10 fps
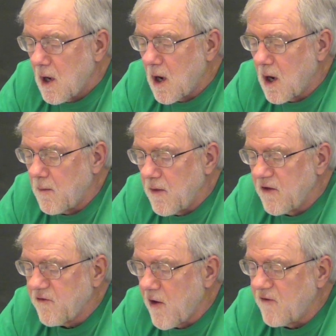
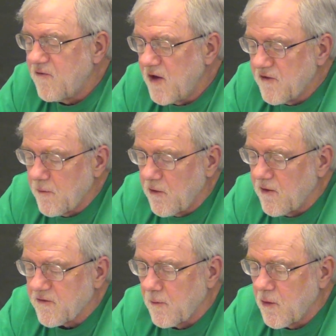It's very feasible.
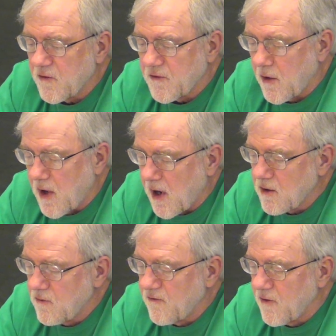There's some books on it I
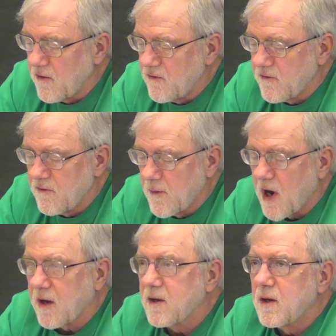could refer you to
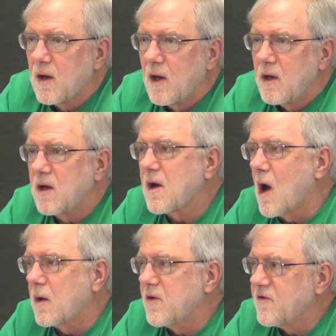by
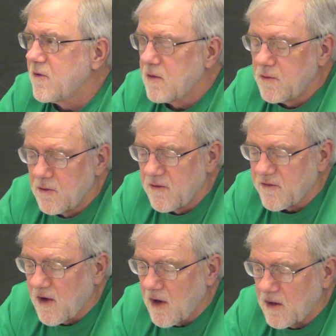economists and computer
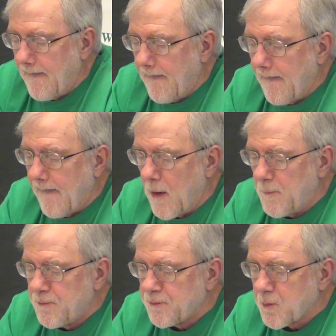scientists.
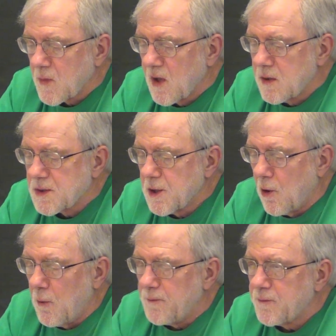
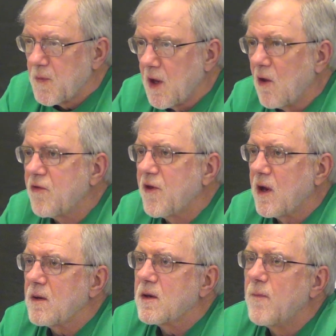So the other
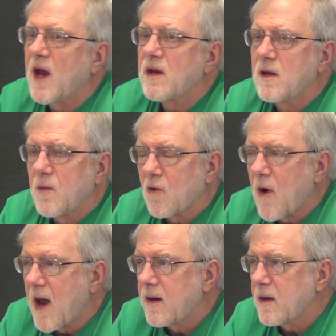thing to make it
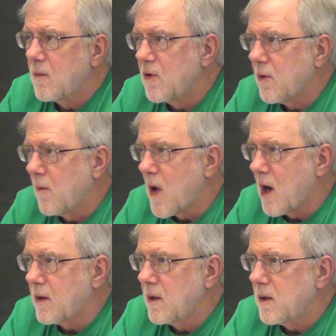democratic, and with our
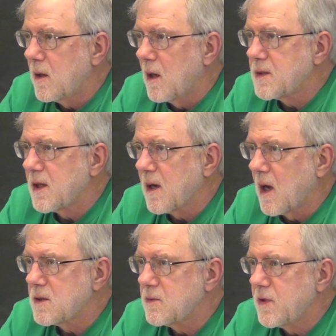modern
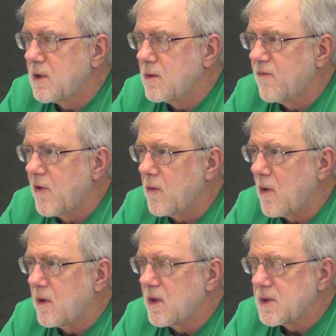technology we can
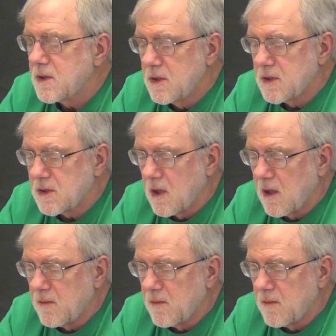vote on this, is